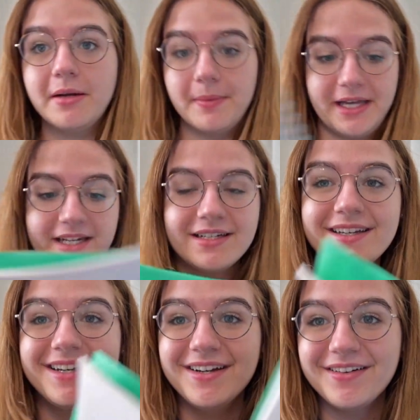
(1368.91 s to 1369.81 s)
bit
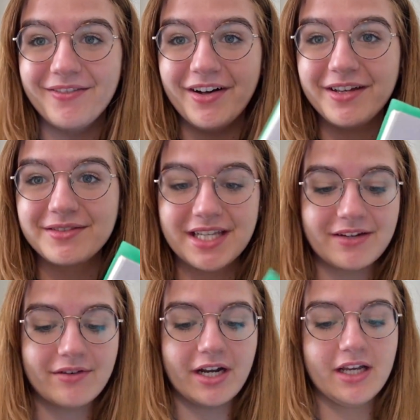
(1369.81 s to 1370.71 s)
while I was
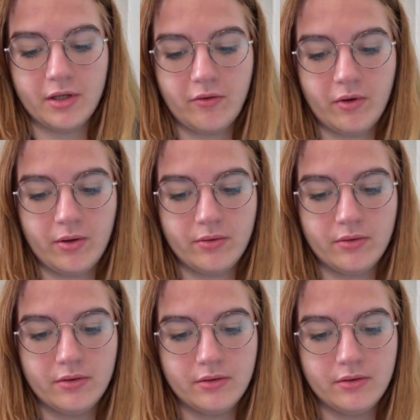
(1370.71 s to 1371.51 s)
handwriting. I wrote